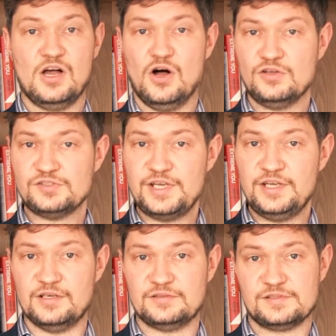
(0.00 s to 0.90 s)
Also
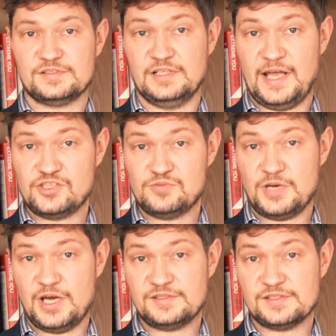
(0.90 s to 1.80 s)
here, selection
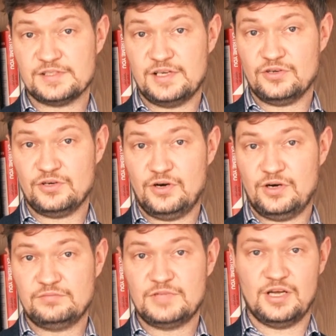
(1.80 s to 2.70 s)
biases can
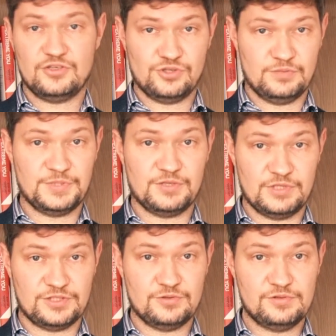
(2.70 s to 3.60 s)
occur and should be
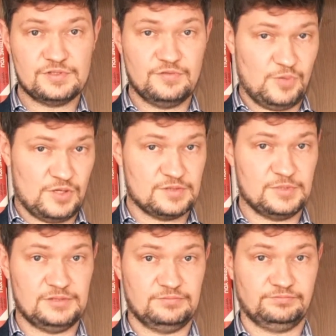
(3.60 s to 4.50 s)
reduced if
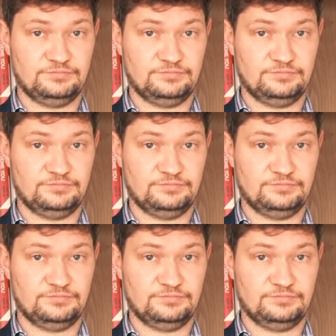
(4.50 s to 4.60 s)
possible.